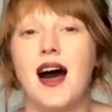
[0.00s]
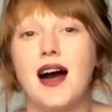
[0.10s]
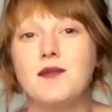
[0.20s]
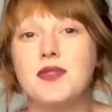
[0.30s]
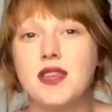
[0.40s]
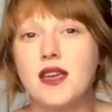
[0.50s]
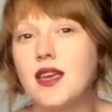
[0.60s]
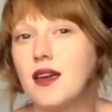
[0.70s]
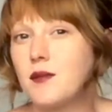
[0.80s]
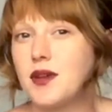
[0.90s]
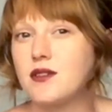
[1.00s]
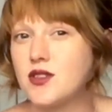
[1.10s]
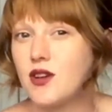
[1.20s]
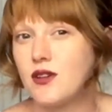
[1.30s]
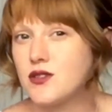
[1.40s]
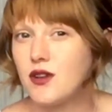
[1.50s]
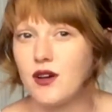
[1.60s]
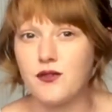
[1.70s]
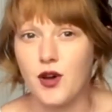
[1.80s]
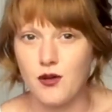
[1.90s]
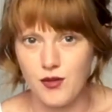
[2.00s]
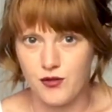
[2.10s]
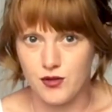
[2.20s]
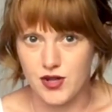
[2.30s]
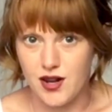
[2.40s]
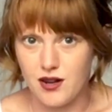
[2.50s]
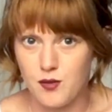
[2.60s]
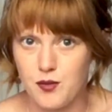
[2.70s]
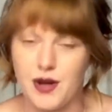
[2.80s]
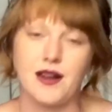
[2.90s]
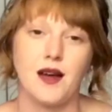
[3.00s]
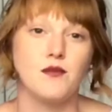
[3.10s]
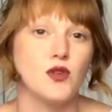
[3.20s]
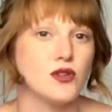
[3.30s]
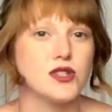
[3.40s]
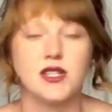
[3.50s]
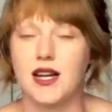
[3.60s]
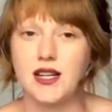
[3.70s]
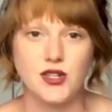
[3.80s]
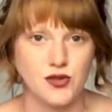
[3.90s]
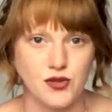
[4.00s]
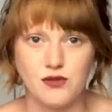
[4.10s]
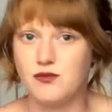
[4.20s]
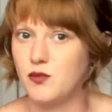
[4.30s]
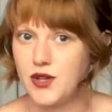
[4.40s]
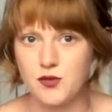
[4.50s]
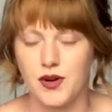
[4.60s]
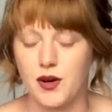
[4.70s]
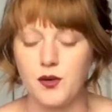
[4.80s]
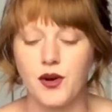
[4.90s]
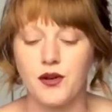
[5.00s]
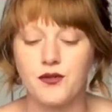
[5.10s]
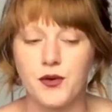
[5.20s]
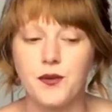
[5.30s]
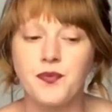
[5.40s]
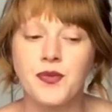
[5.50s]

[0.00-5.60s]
I'm thinking I'm going to go for Home Before Dark, but I'm not entirely sure which one I will go for.